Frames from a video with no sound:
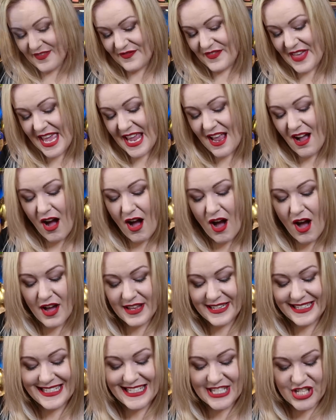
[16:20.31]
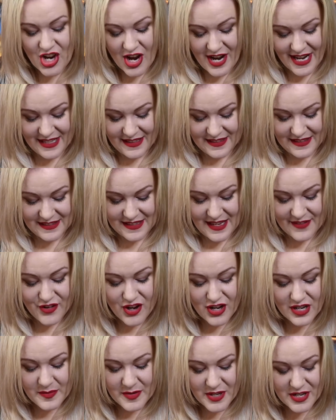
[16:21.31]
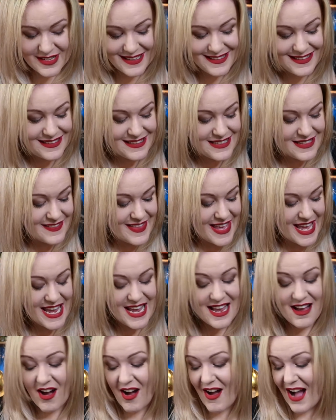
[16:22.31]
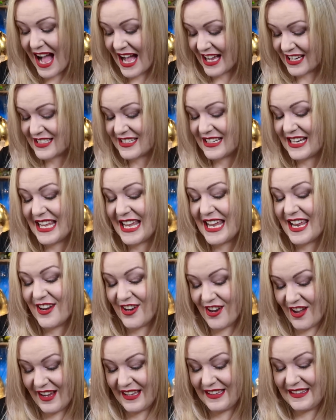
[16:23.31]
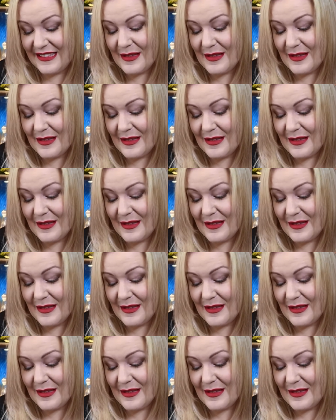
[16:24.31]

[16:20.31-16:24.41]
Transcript: They are nice. I've got to be honest, they are actually nice.